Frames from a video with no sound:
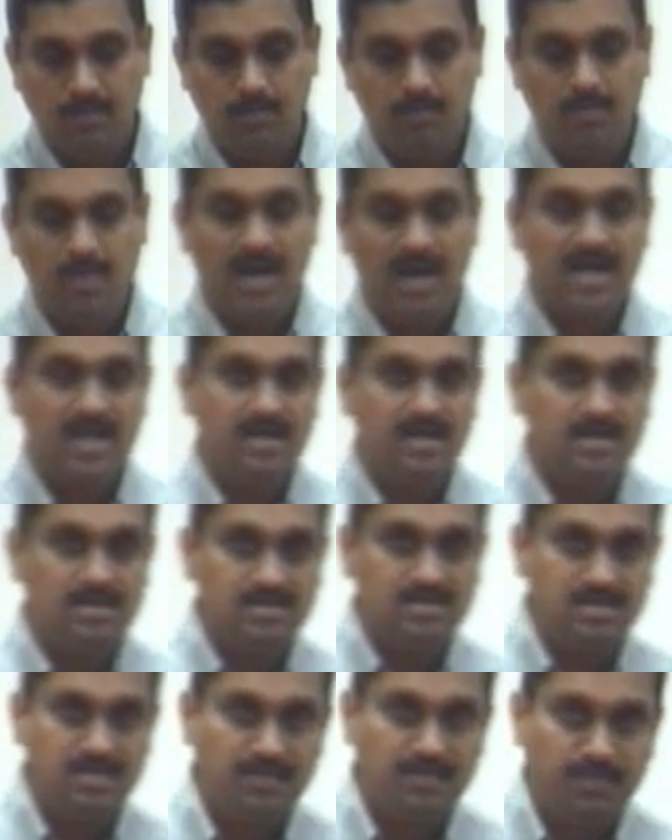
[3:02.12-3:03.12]

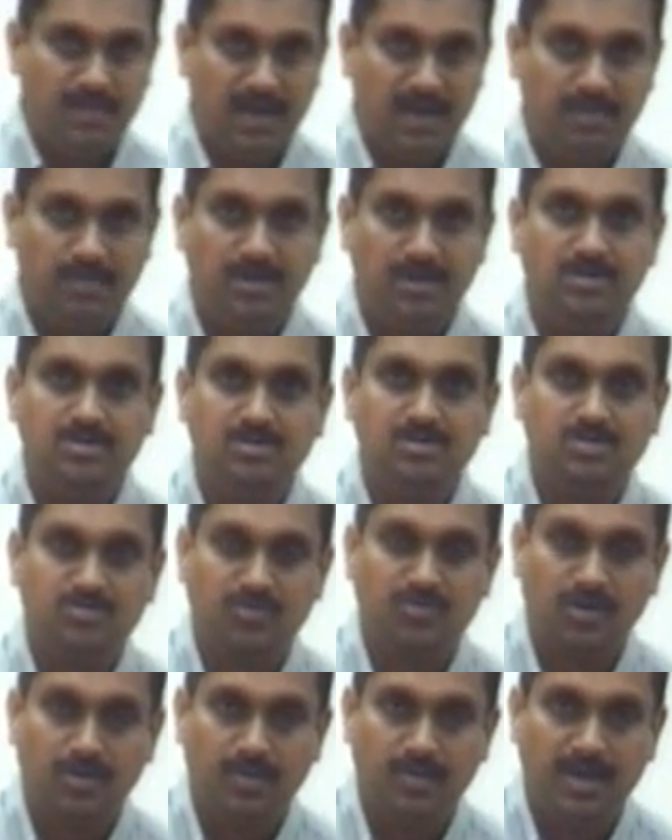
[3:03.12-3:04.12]
minus the payments
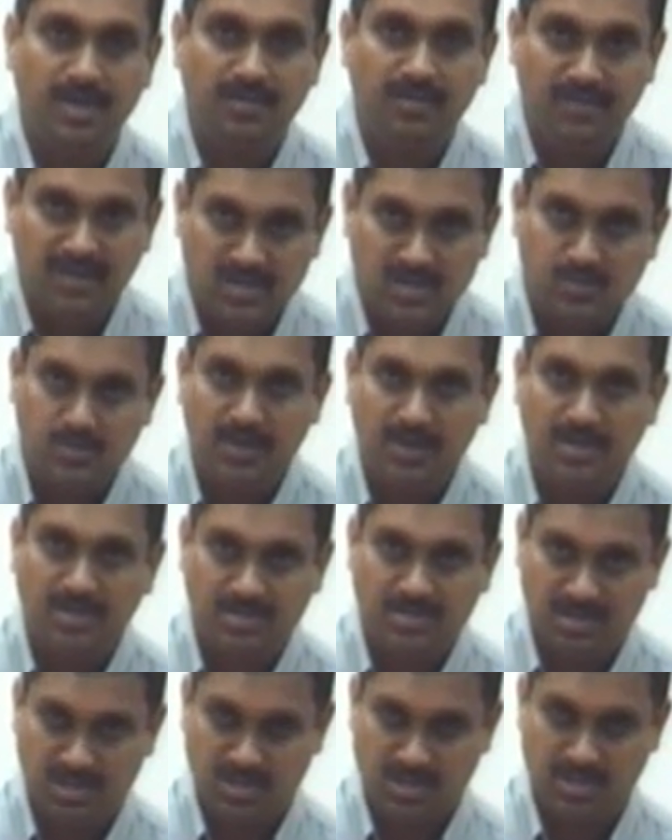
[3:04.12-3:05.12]
from investment
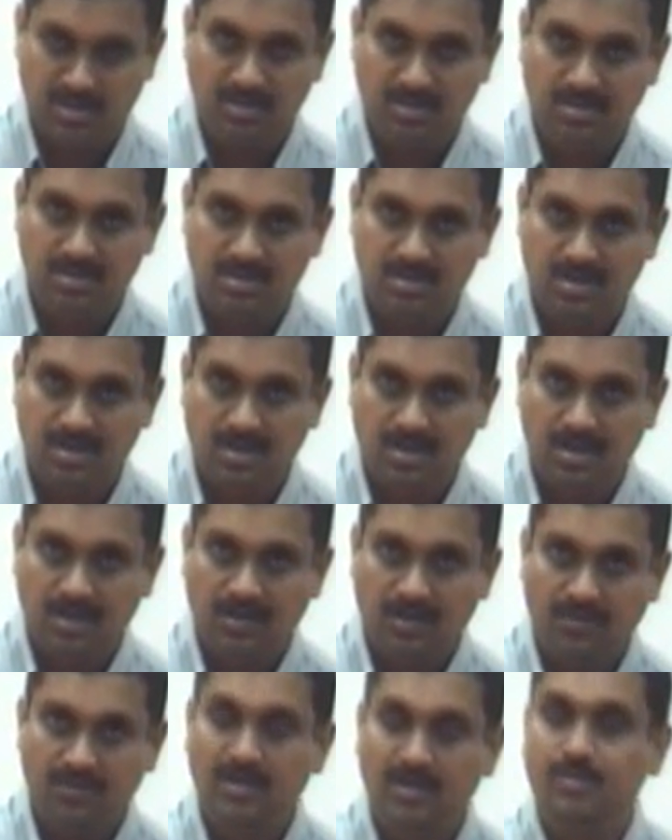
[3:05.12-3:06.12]
decisions
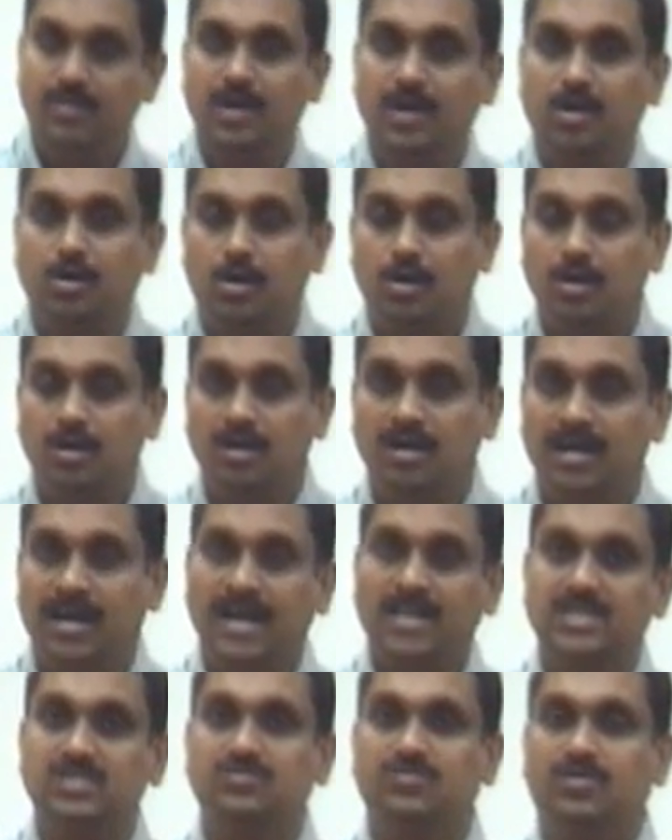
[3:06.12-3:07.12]
will be called
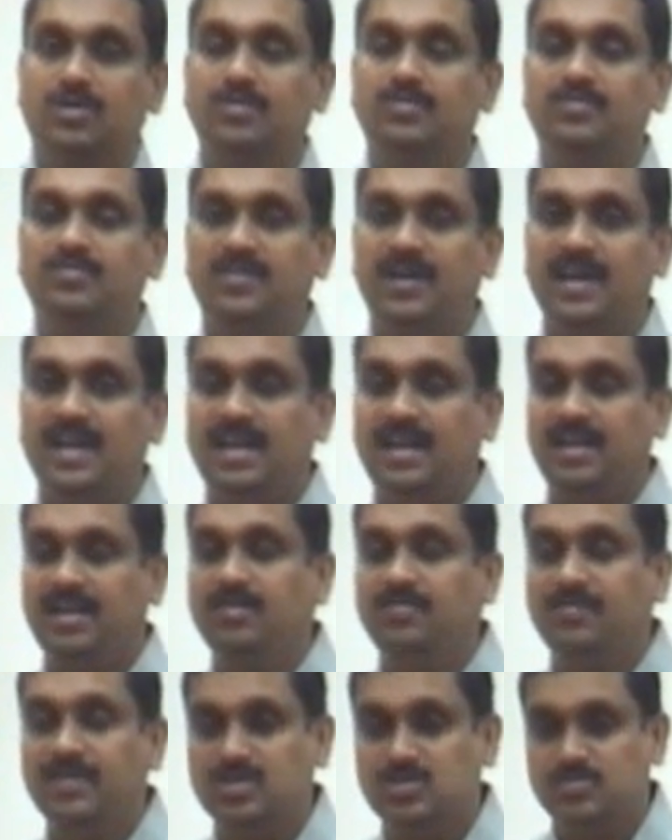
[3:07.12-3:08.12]
cash from
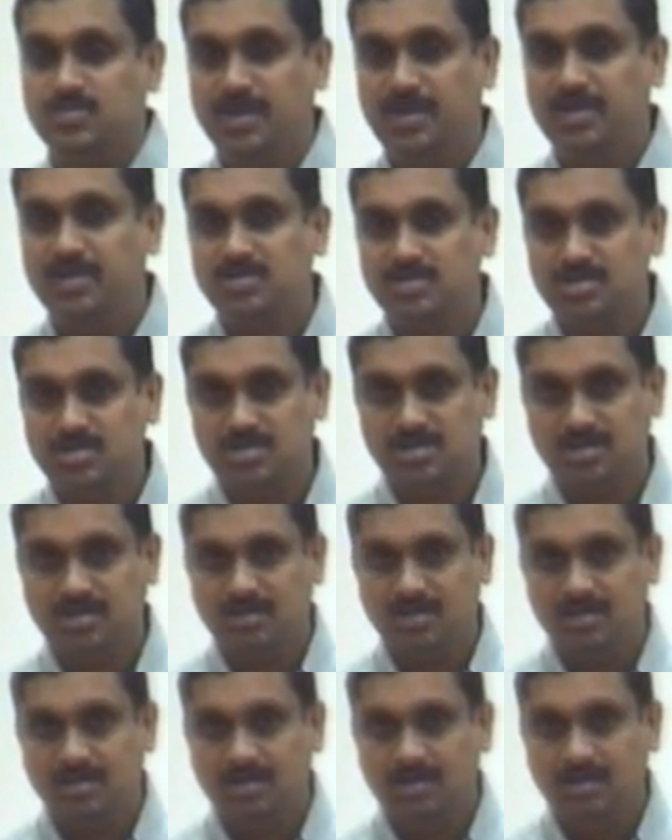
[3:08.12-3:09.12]
investment decision.
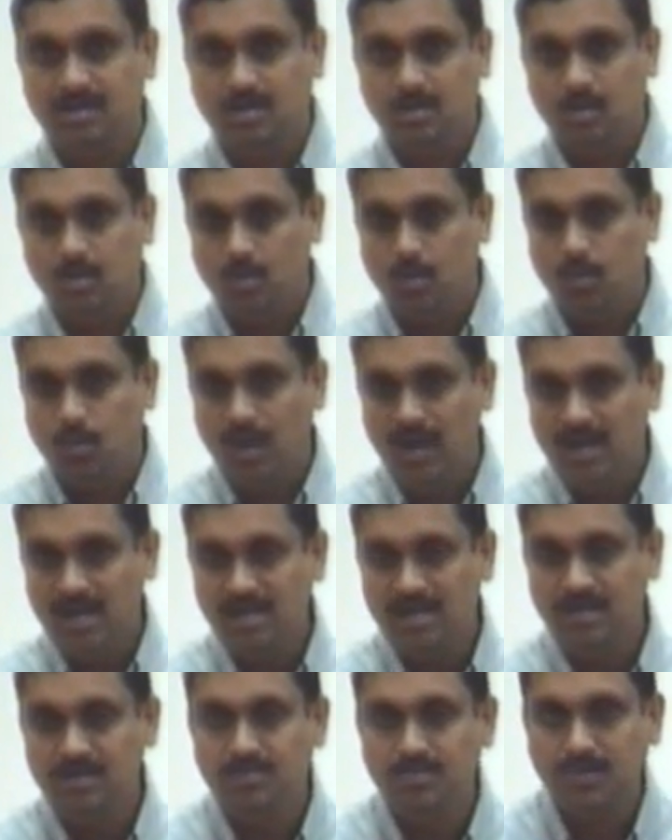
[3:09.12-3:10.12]
One
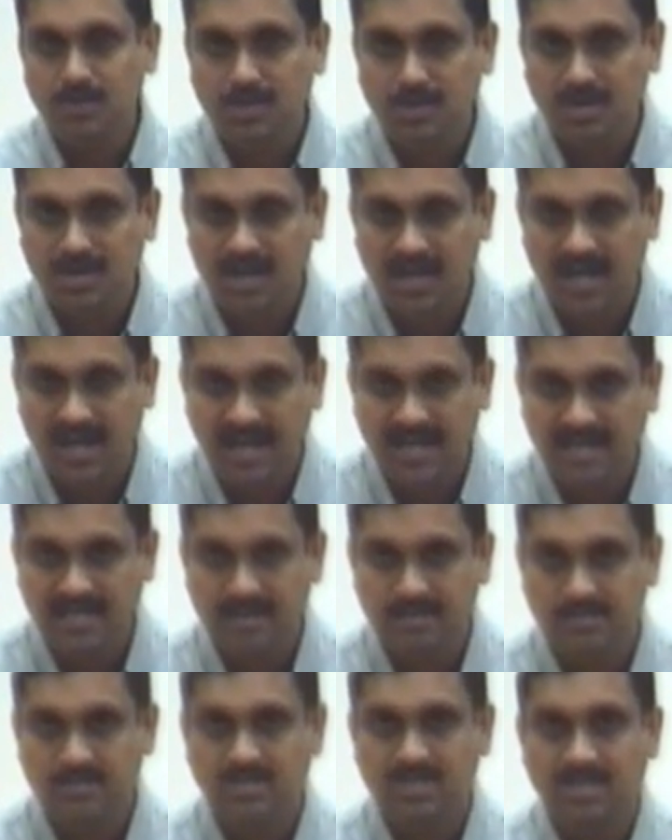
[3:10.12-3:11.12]
of the important
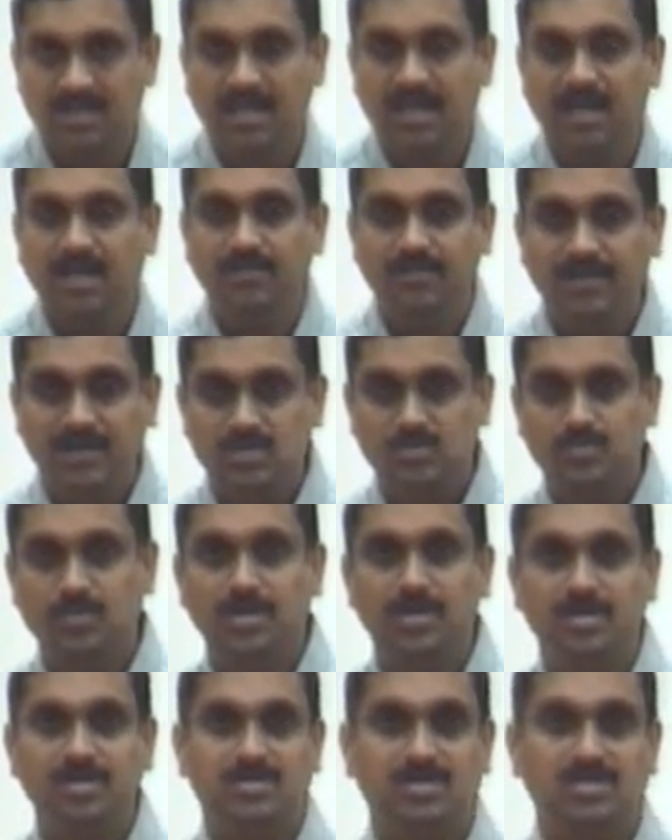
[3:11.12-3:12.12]
items in
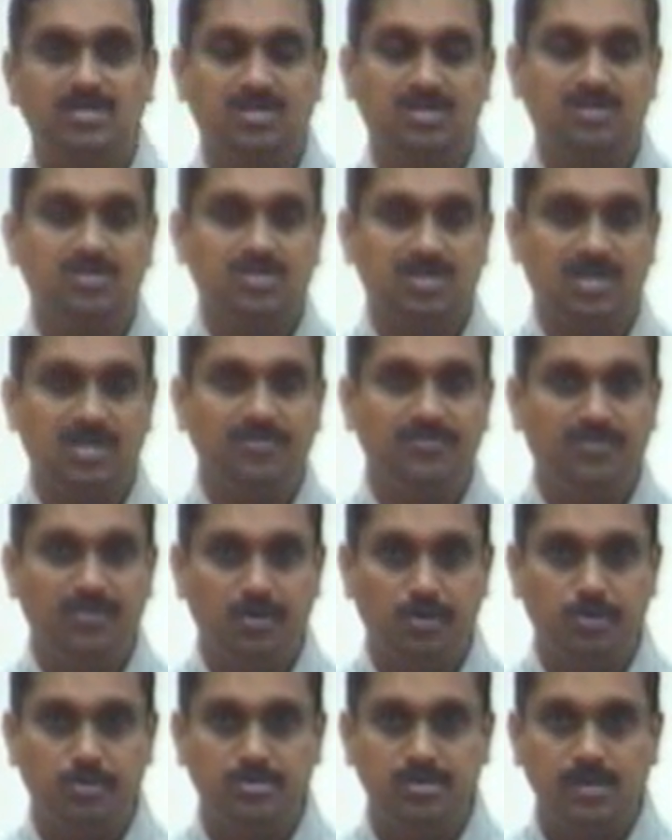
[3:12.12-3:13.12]
investment decisions
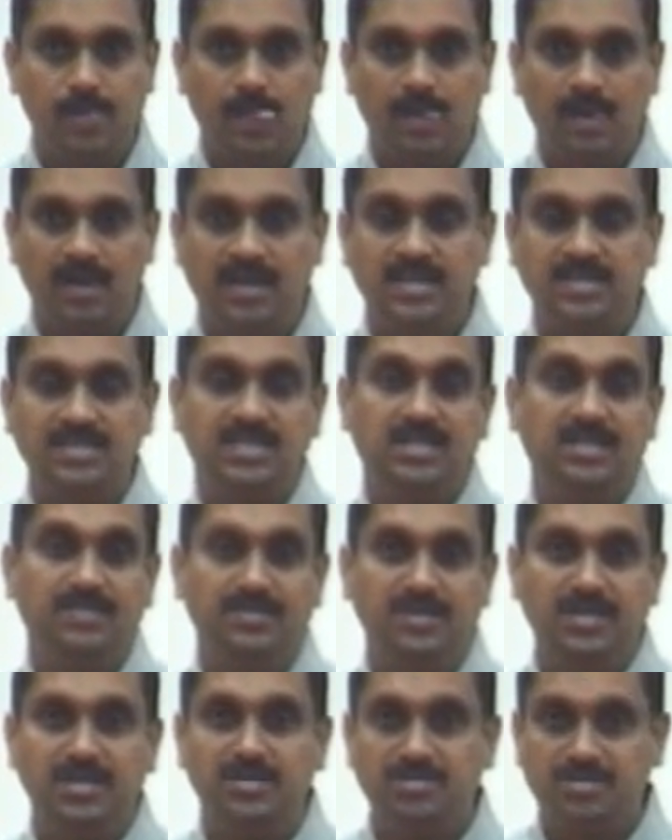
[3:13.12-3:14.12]
inflows is a
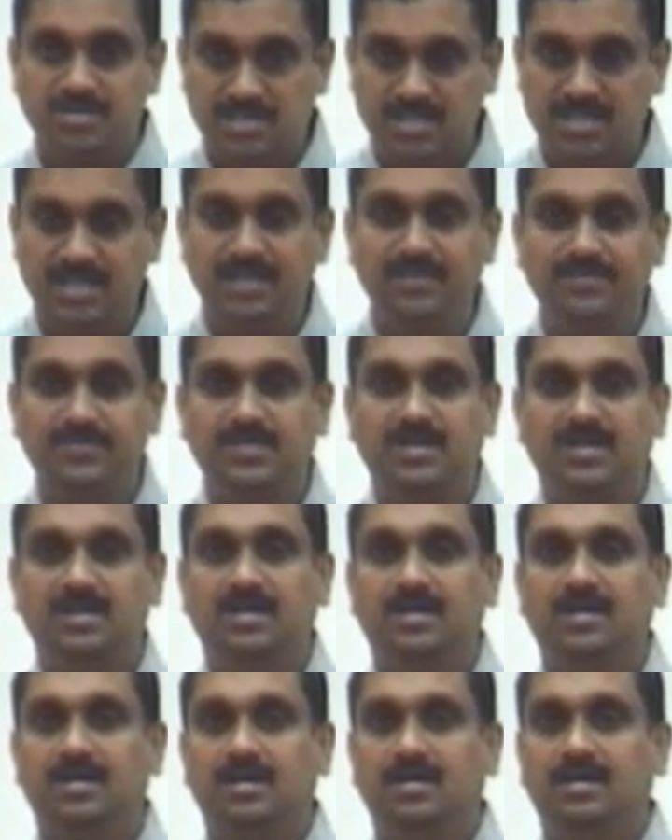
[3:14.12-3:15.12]
dividend received
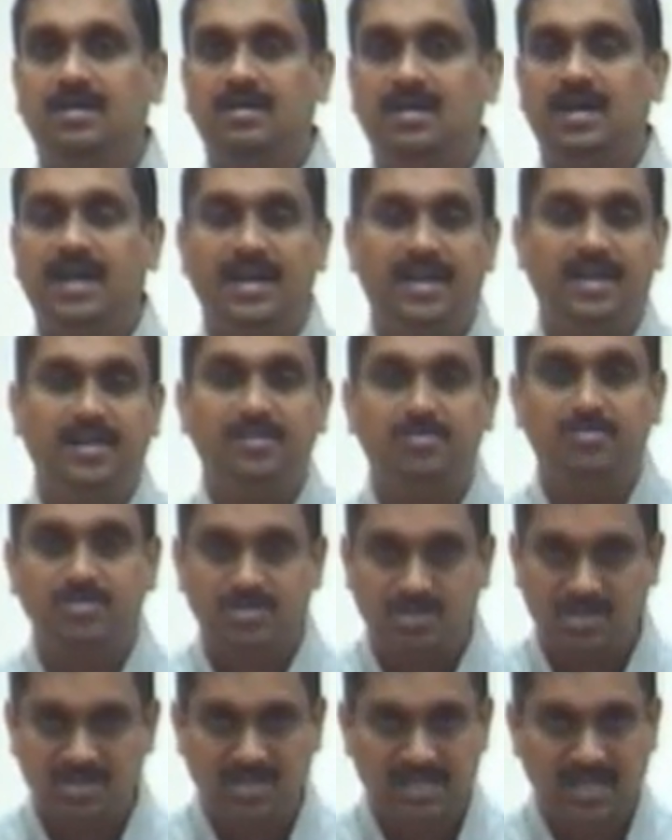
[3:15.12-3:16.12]
and
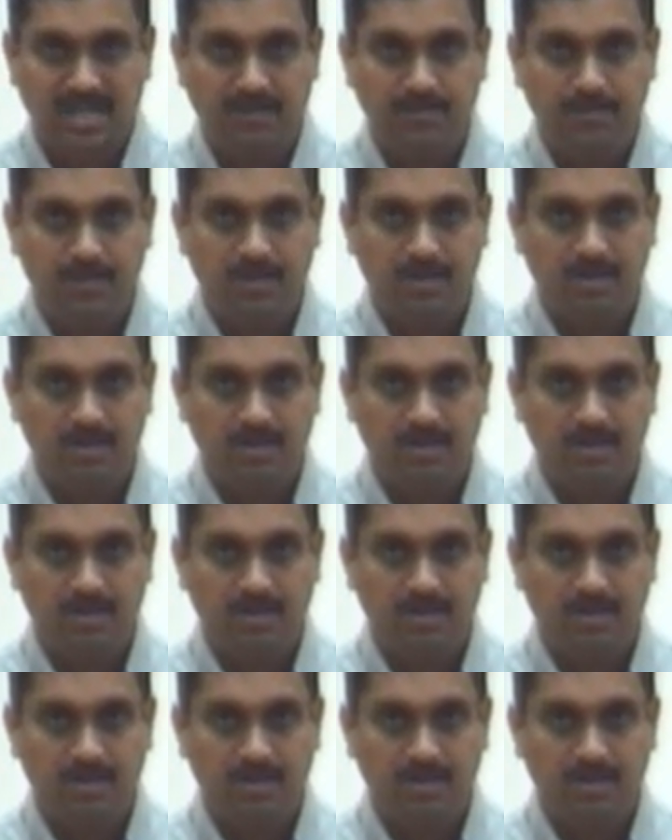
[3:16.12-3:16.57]
interest received.